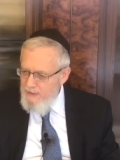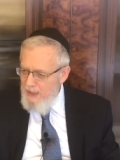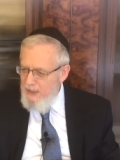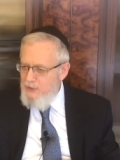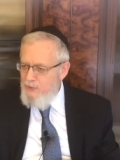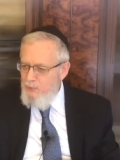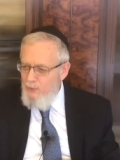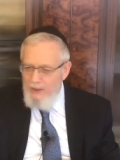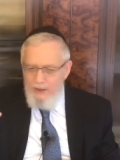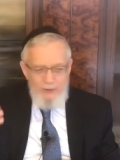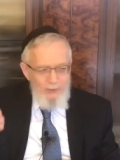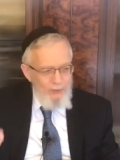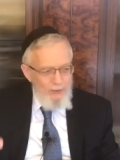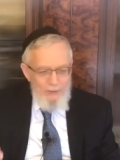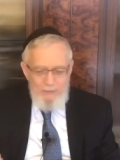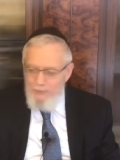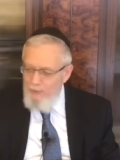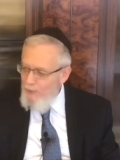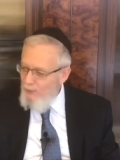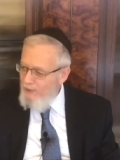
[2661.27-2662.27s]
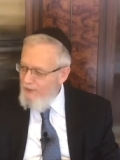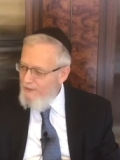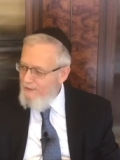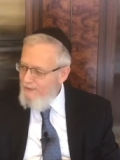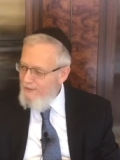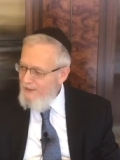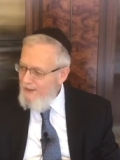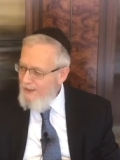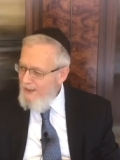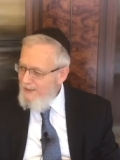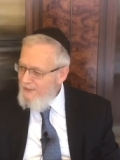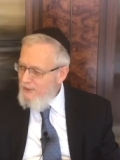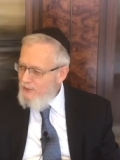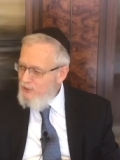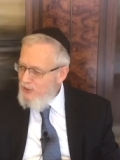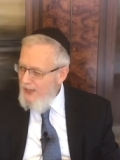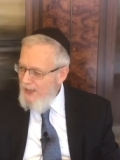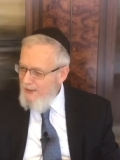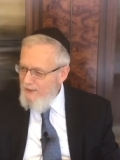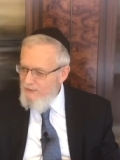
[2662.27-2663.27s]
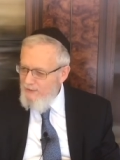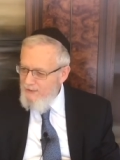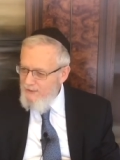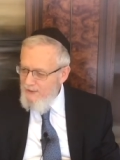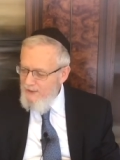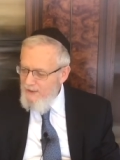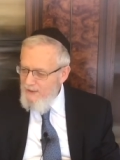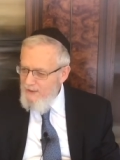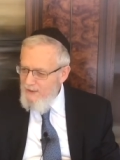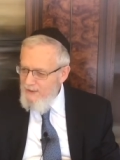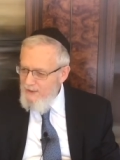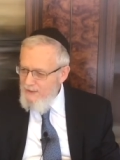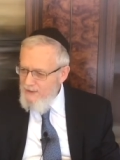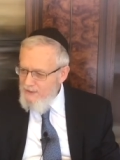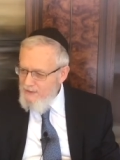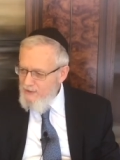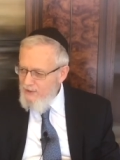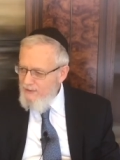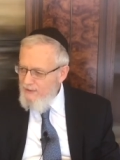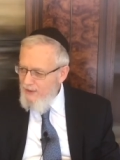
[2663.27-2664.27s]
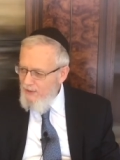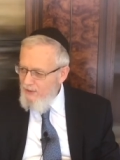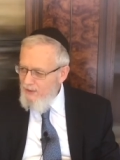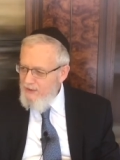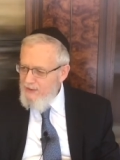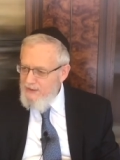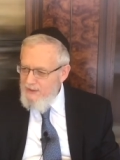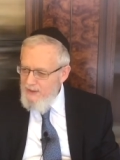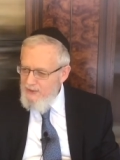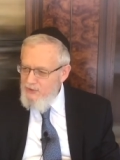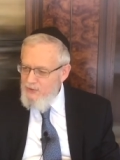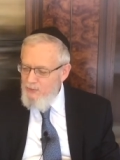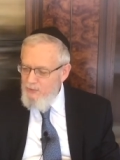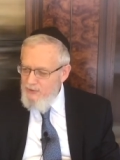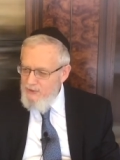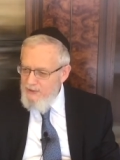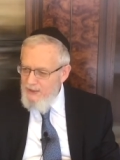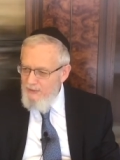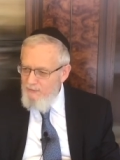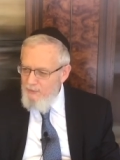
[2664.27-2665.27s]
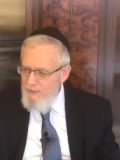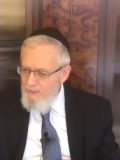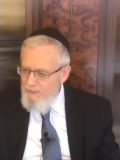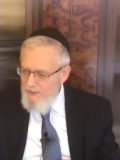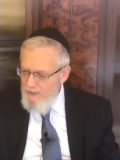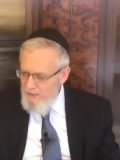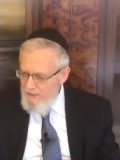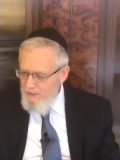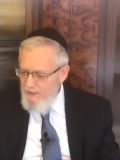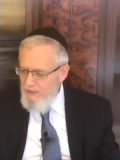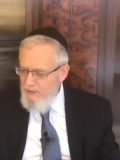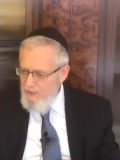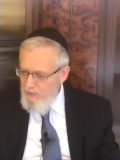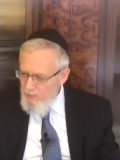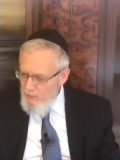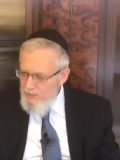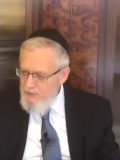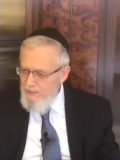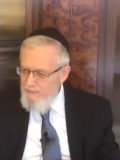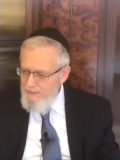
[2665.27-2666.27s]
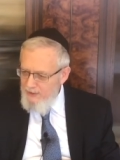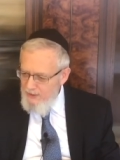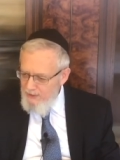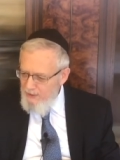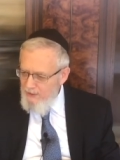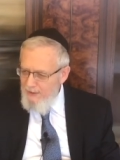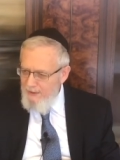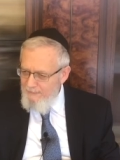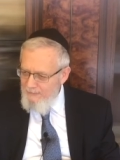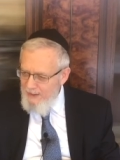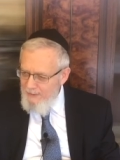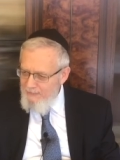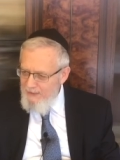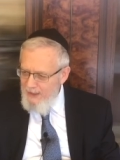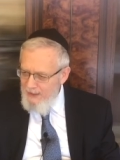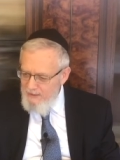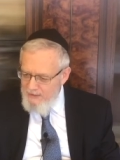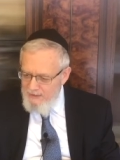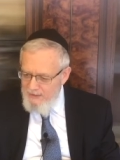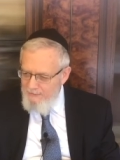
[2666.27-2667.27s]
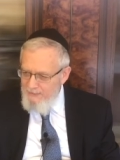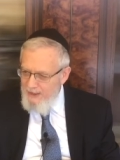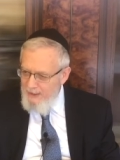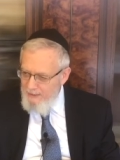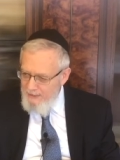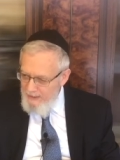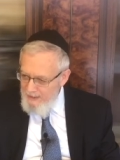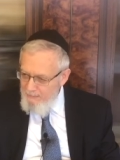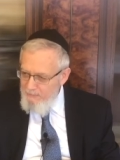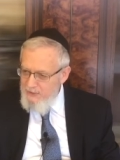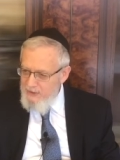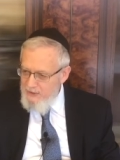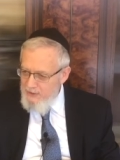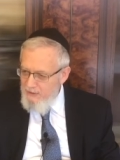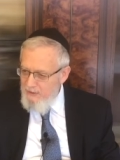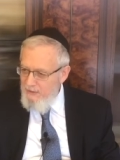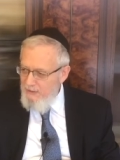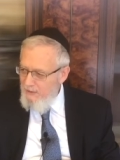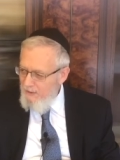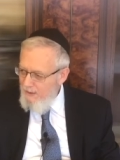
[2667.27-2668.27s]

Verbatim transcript: That's why they were all broken and they're shattered. So Terach says to his Avram, "You're talking to me. You know, I'm, I'm not. I'm not an imbecile.